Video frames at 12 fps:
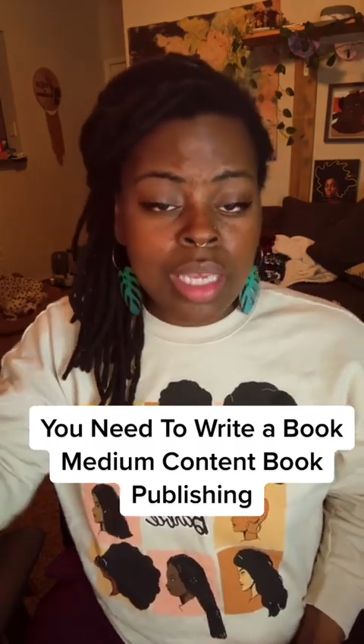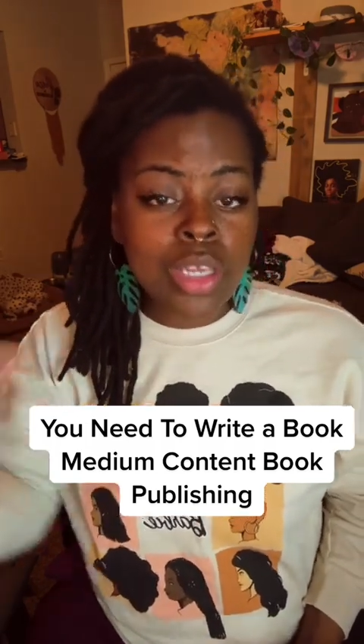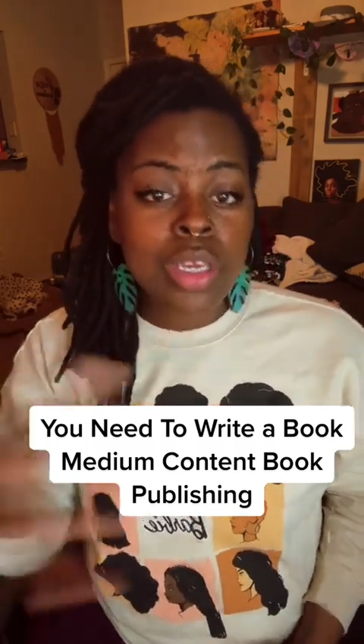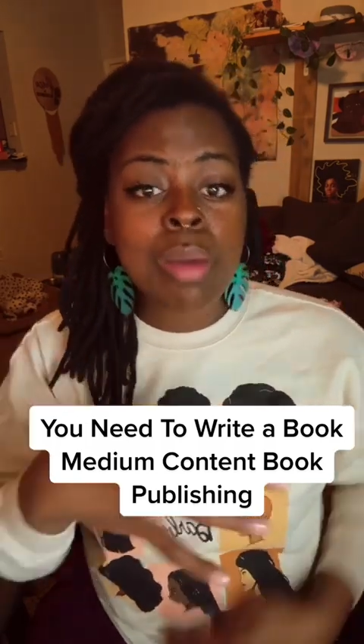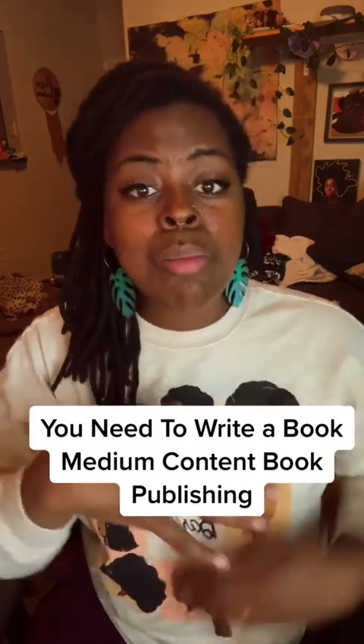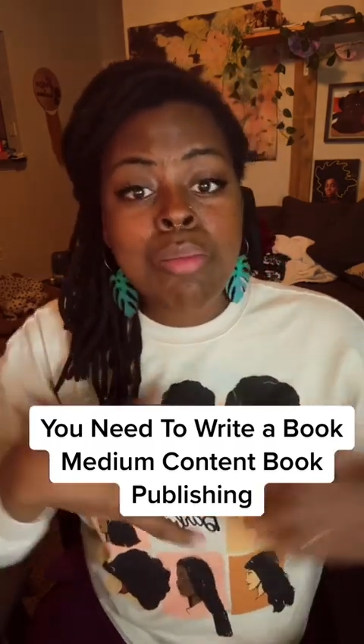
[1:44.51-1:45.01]
and you
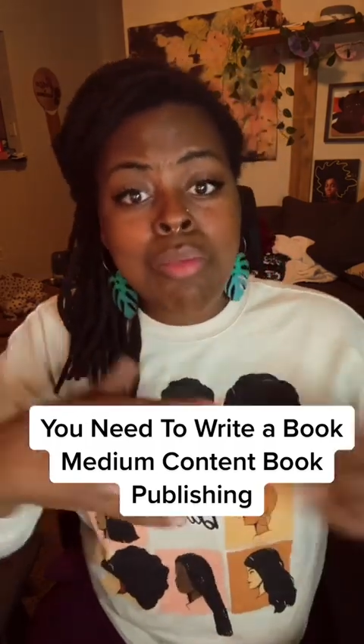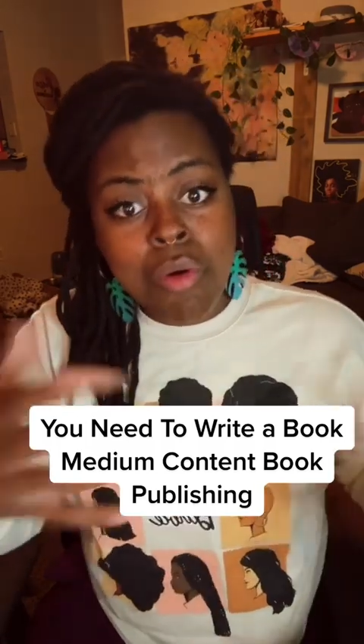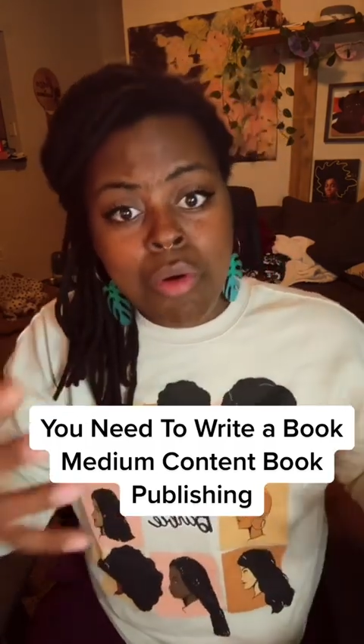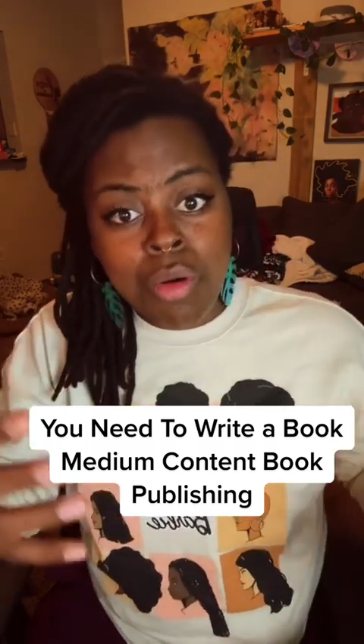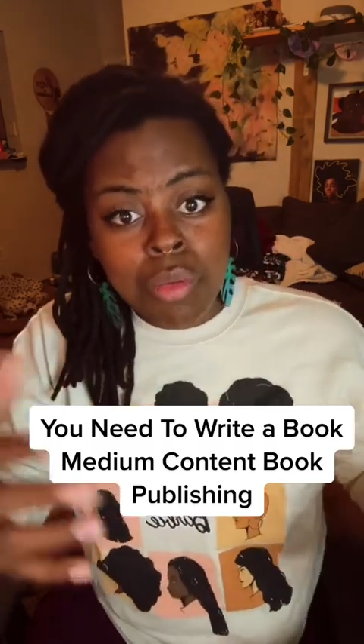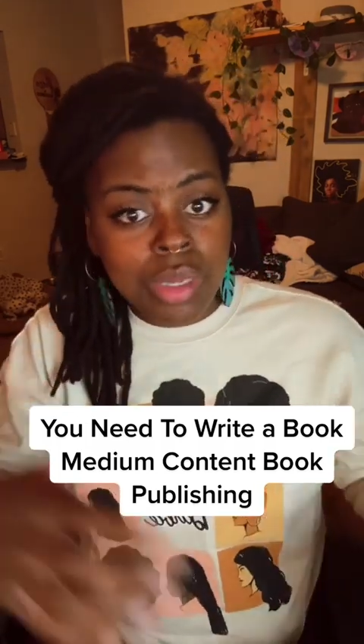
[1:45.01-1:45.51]
get
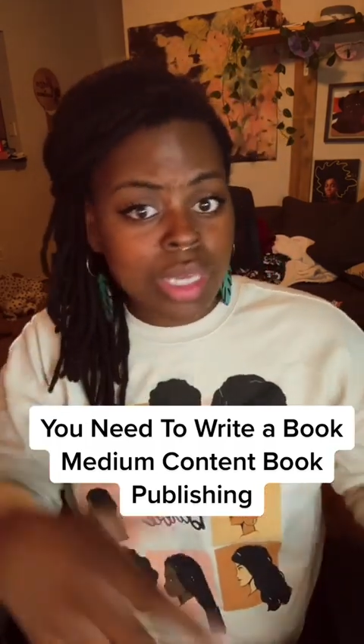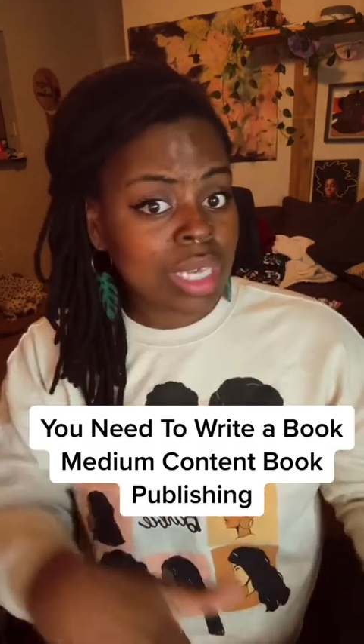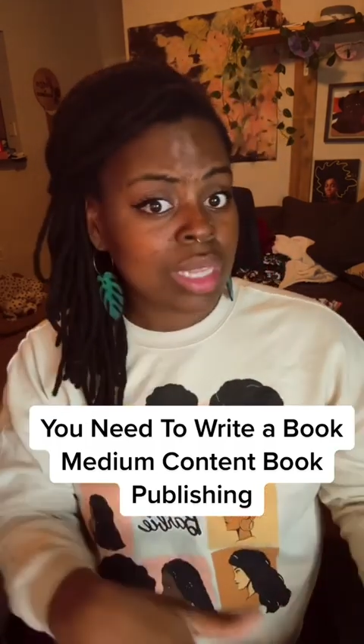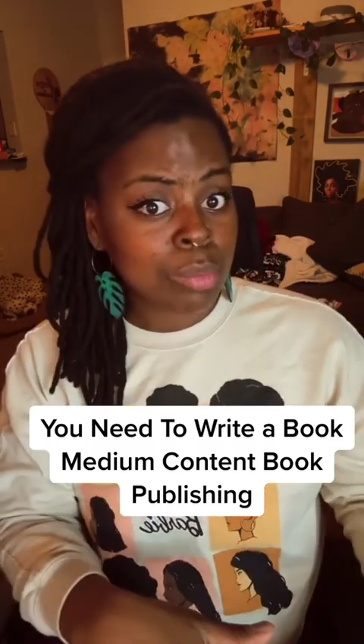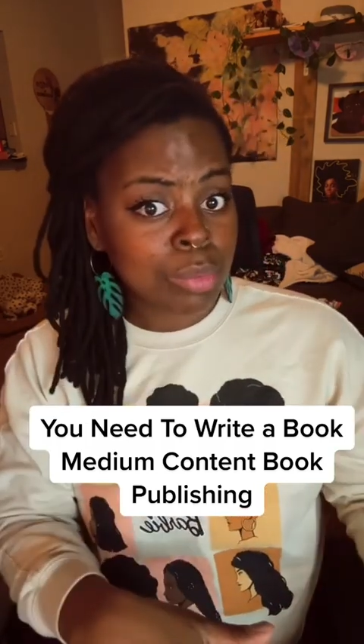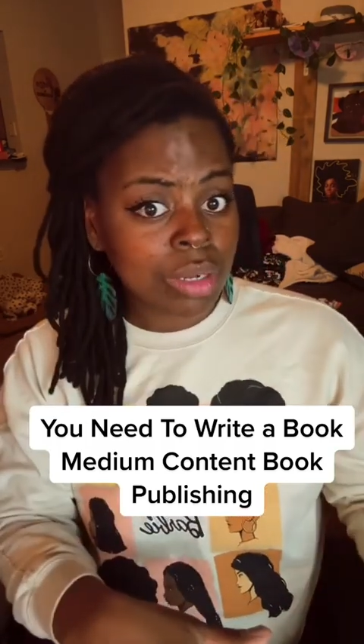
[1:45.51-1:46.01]
more when you
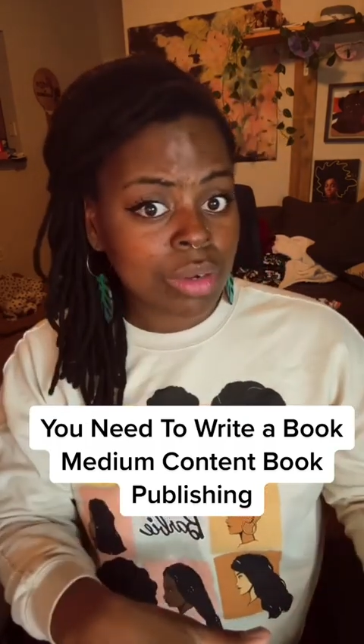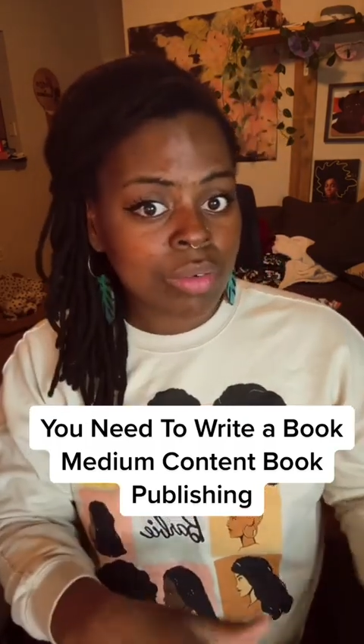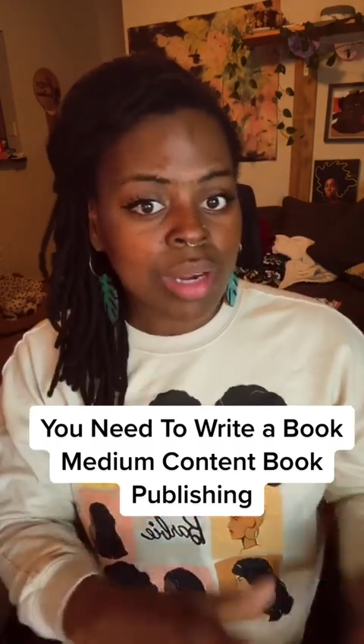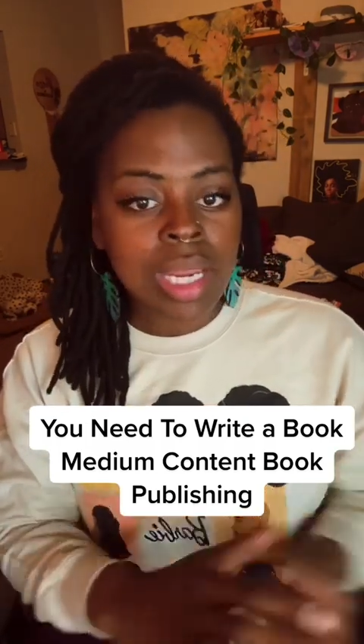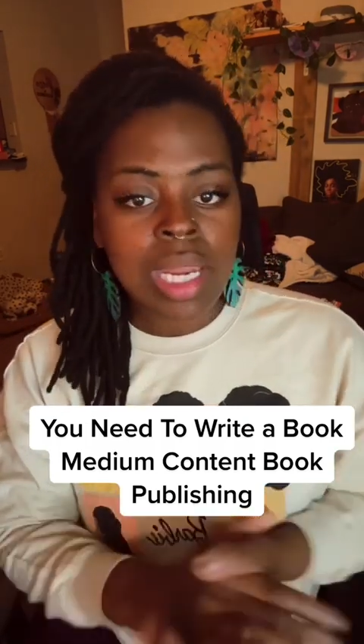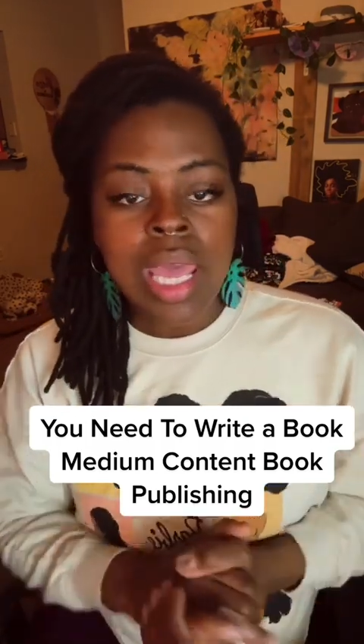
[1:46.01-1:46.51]
get the book,
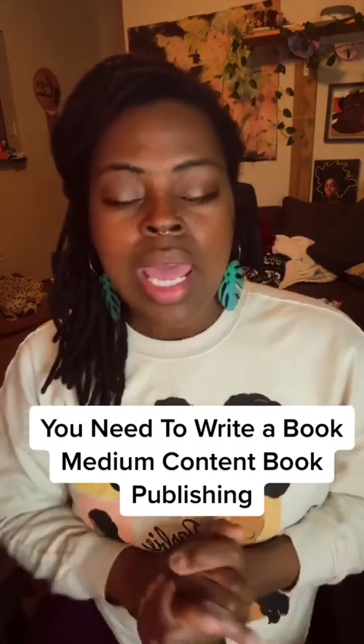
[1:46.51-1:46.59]
right?